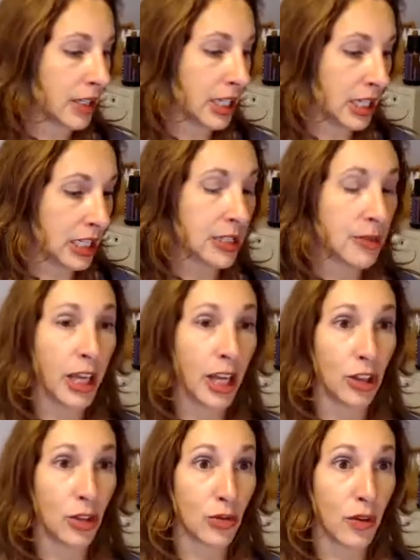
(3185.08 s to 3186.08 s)
It needs to be
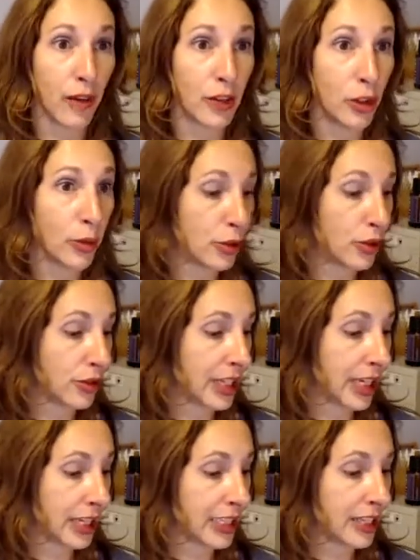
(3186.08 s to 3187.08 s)
on those revenue
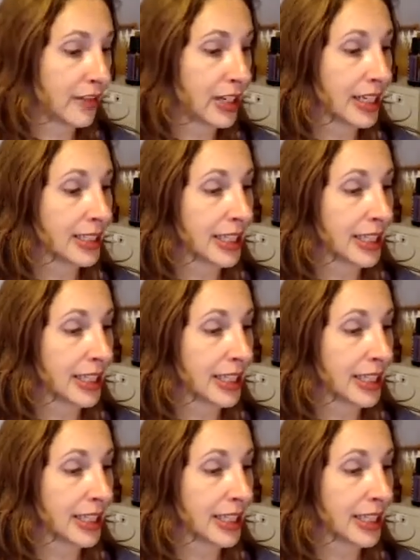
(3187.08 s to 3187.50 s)
producing activities.